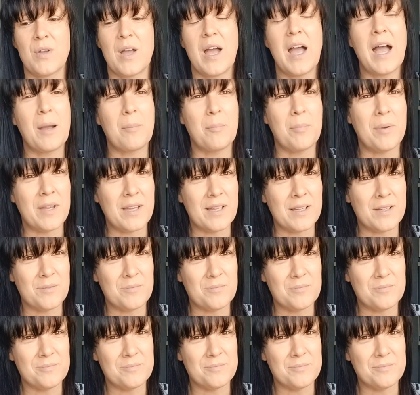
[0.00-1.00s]
happy
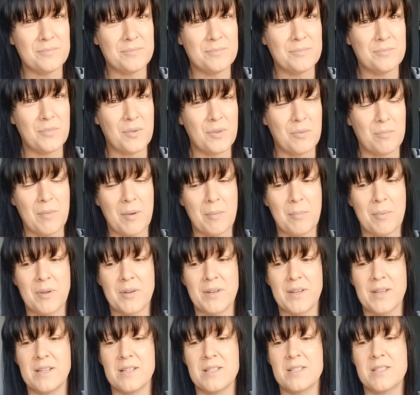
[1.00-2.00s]
with my
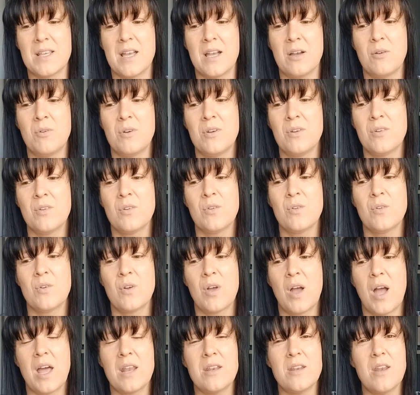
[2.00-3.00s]
body. So
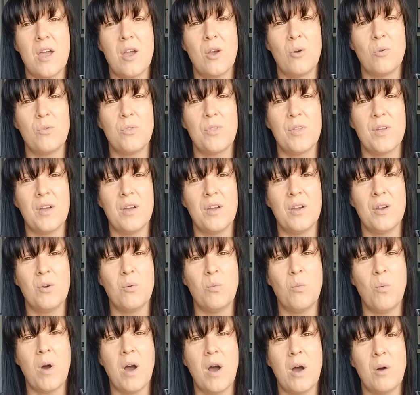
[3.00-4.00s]
I know that
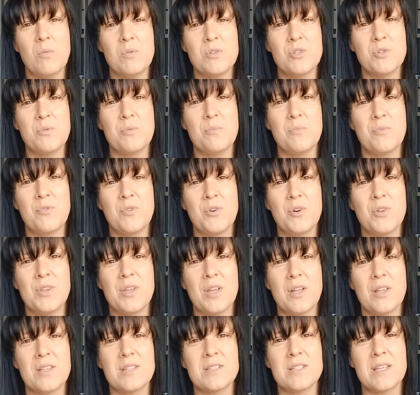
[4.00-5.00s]
what I was doing before the
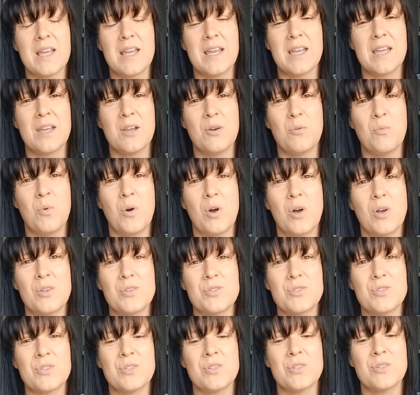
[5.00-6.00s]
holiday
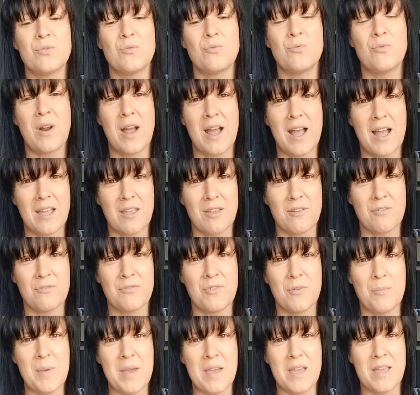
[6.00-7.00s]
was right
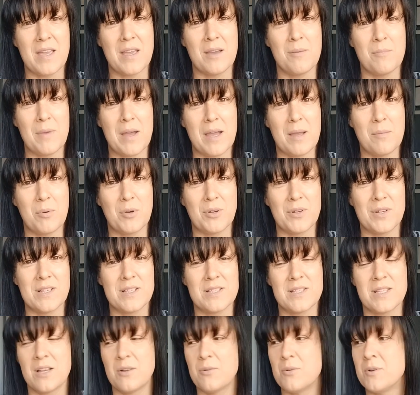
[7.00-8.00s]
for me and my body.
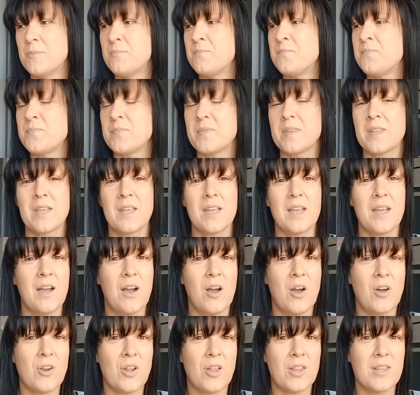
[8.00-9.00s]
So
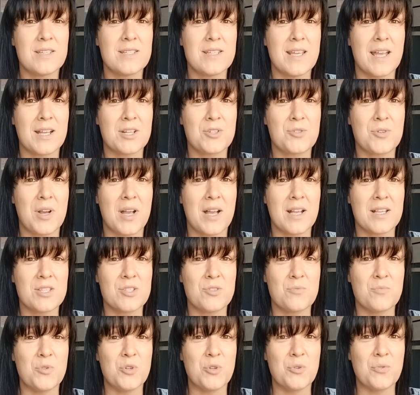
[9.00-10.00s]
on holiday, I tried
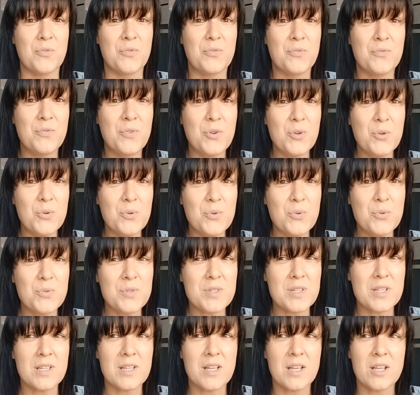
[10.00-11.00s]
some new
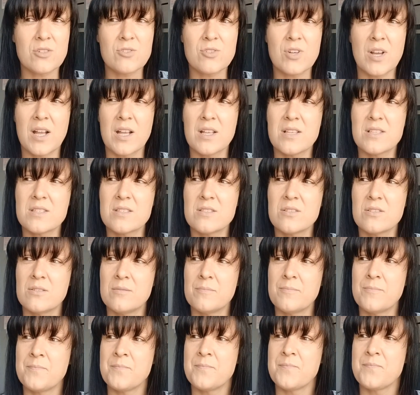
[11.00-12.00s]
food. I tried
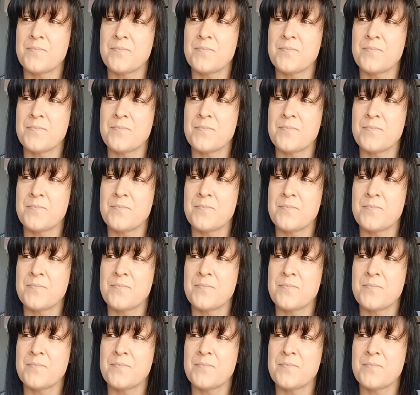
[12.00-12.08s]
some,